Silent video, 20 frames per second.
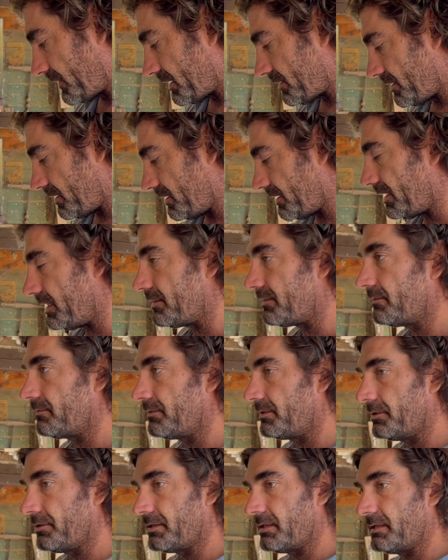So you
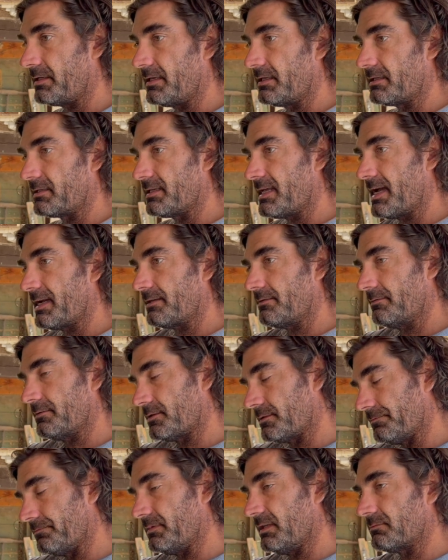need exact,
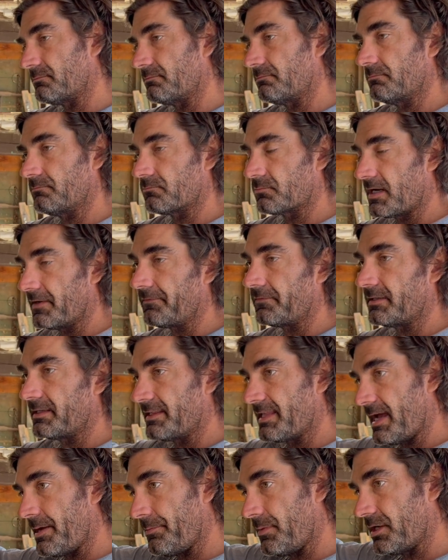or roughly
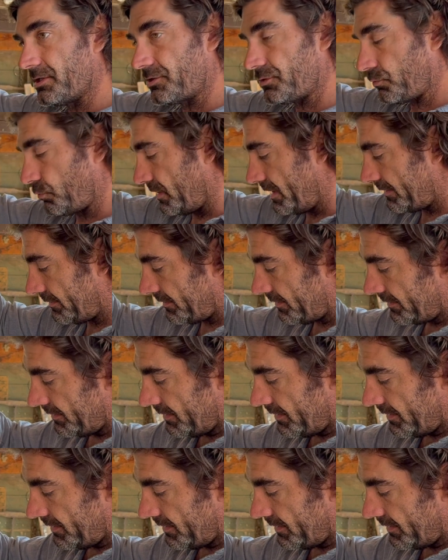that much width